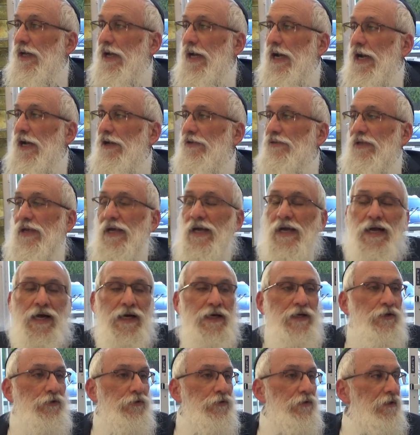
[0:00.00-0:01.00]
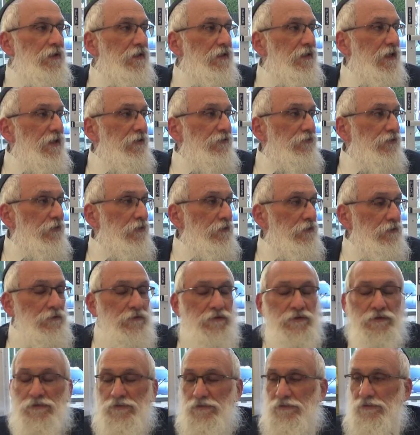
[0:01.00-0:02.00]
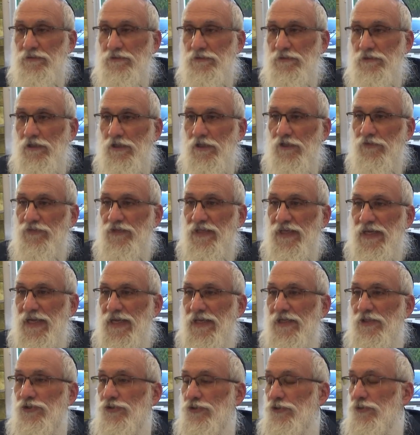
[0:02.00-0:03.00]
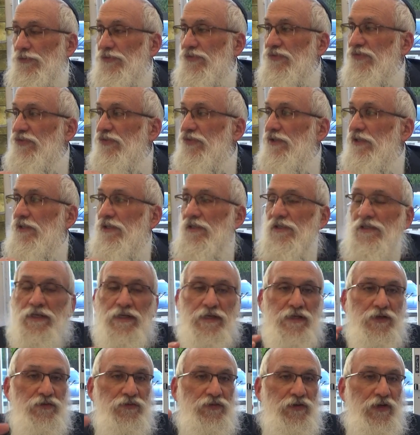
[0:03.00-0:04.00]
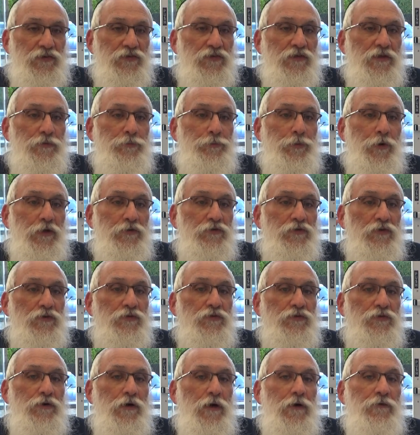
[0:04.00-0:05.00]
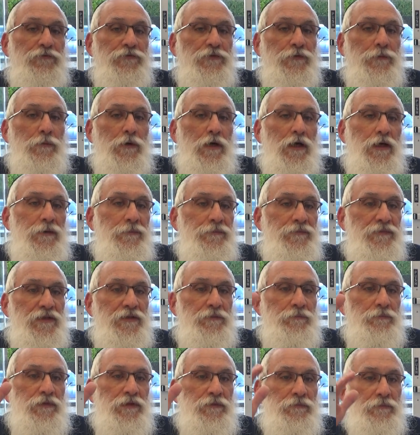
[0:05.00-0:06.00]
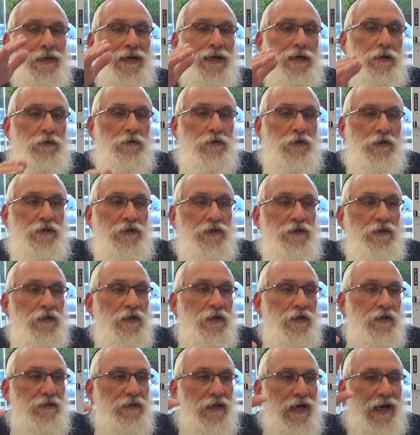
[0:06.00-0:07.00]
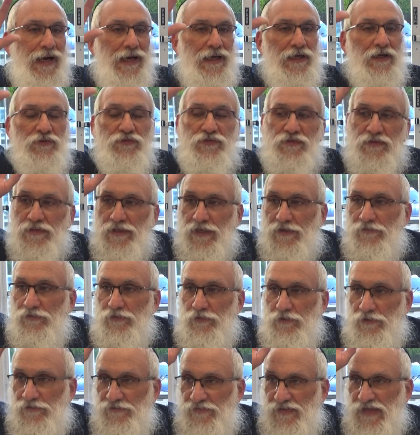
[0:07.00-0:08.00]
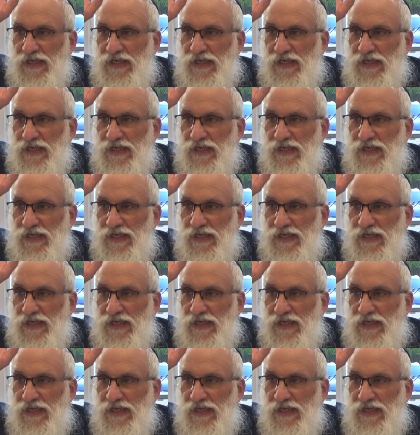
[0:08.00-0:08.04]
are the higher level of the angels. Like it says in the Pasuk, Srafim emdim mimalei. The highest level of